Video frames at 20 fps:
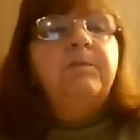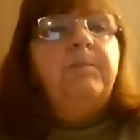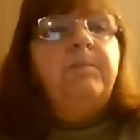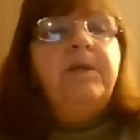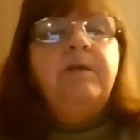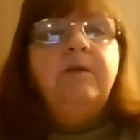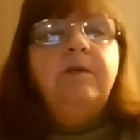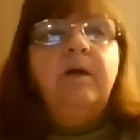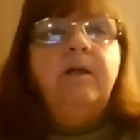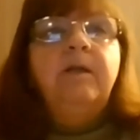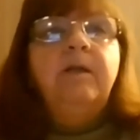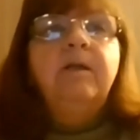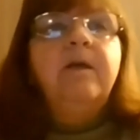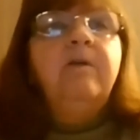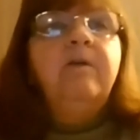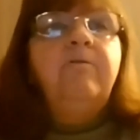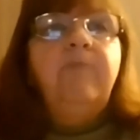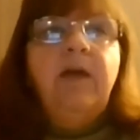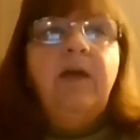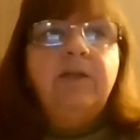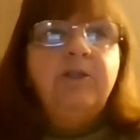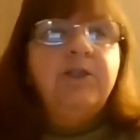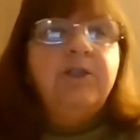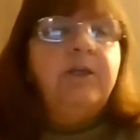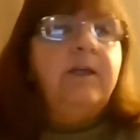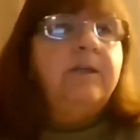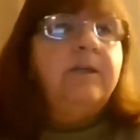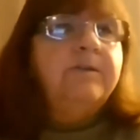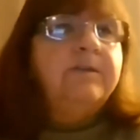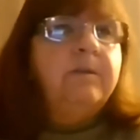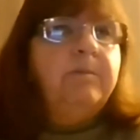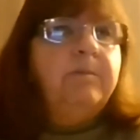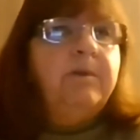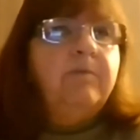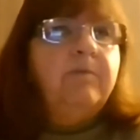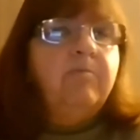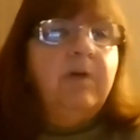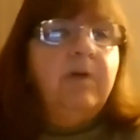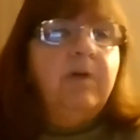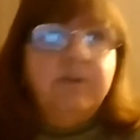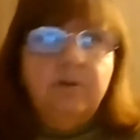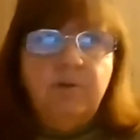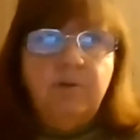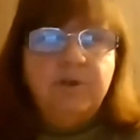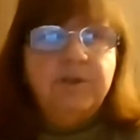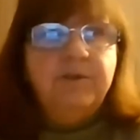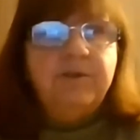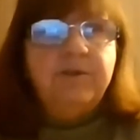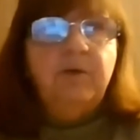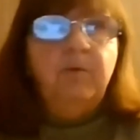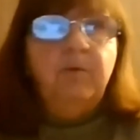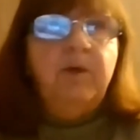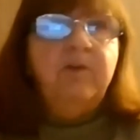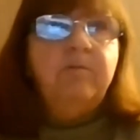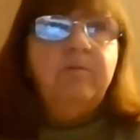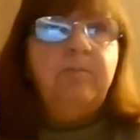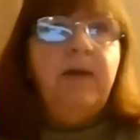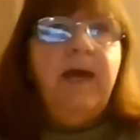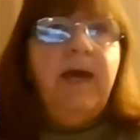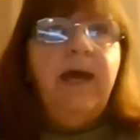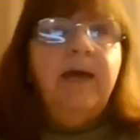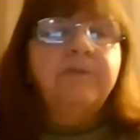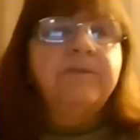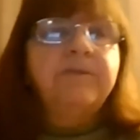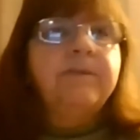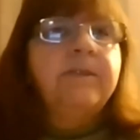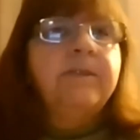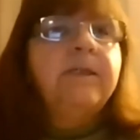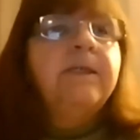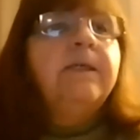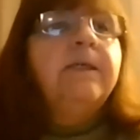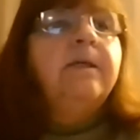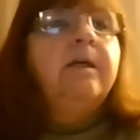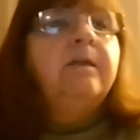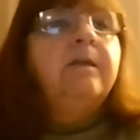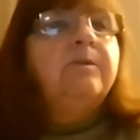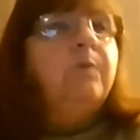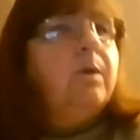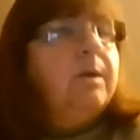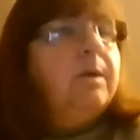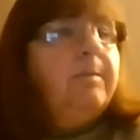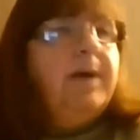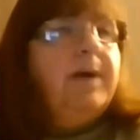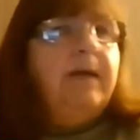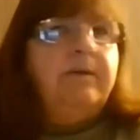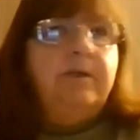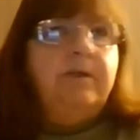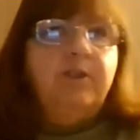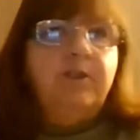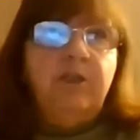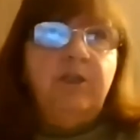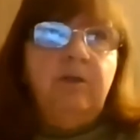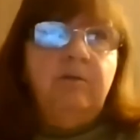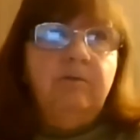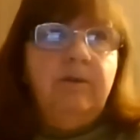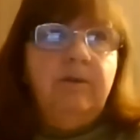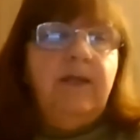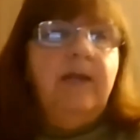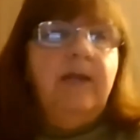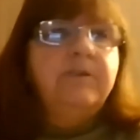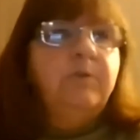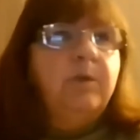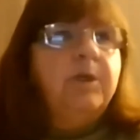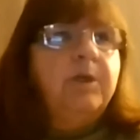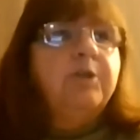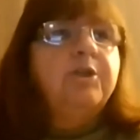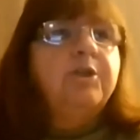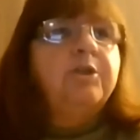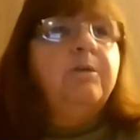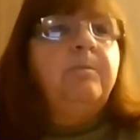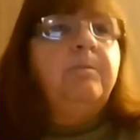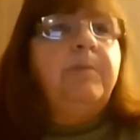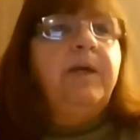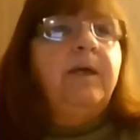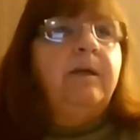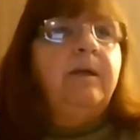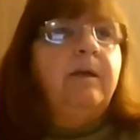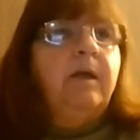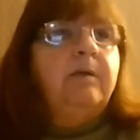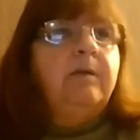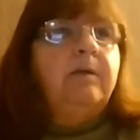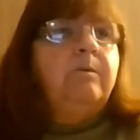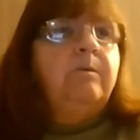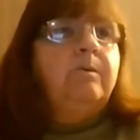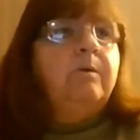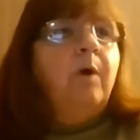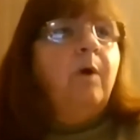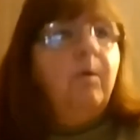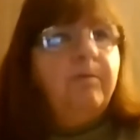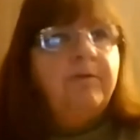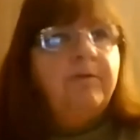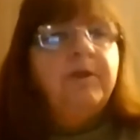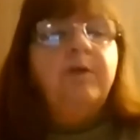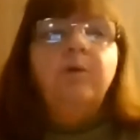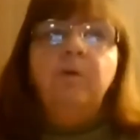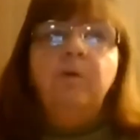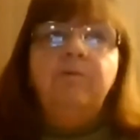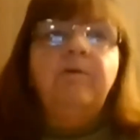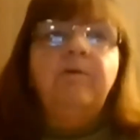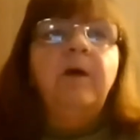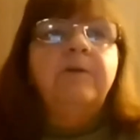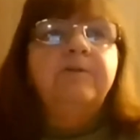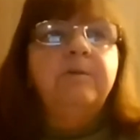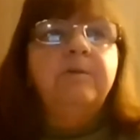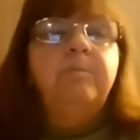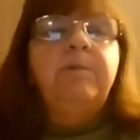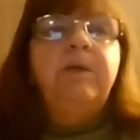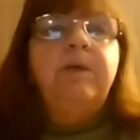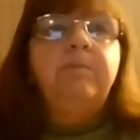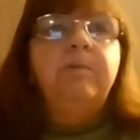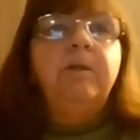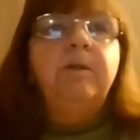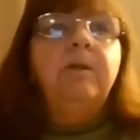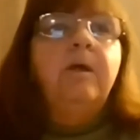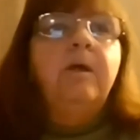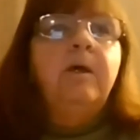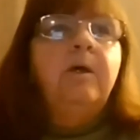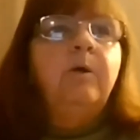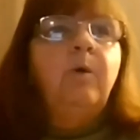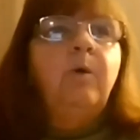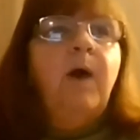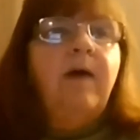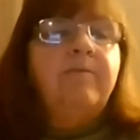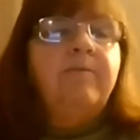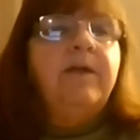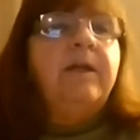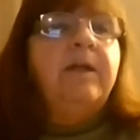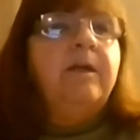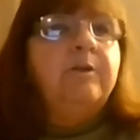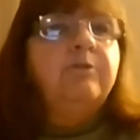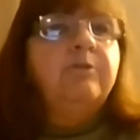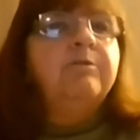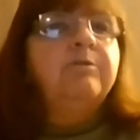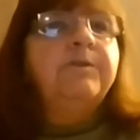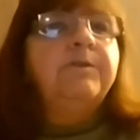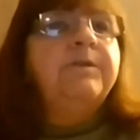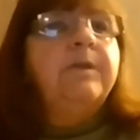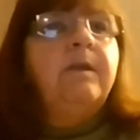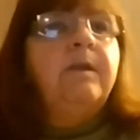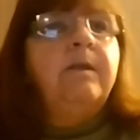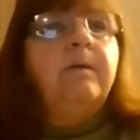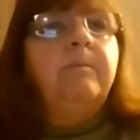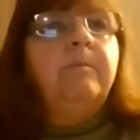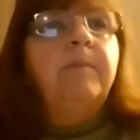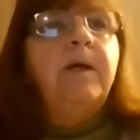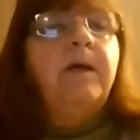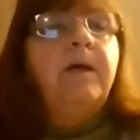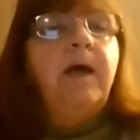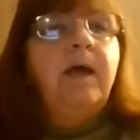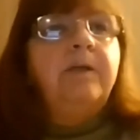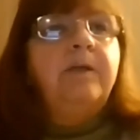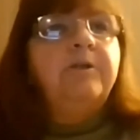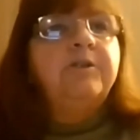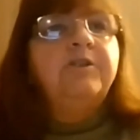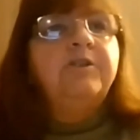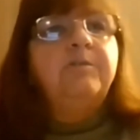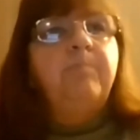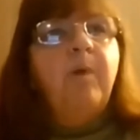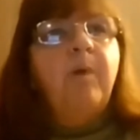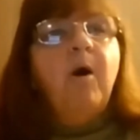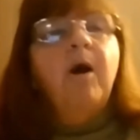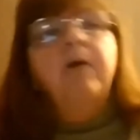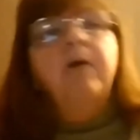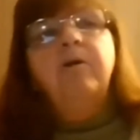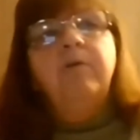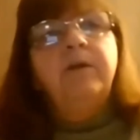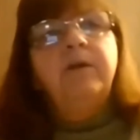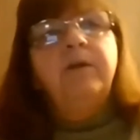been done in convention and some of the resolutions that we have passed, it's all about the children. That's what it should be. And hopefully you will find some people who have that interest in them and just spark or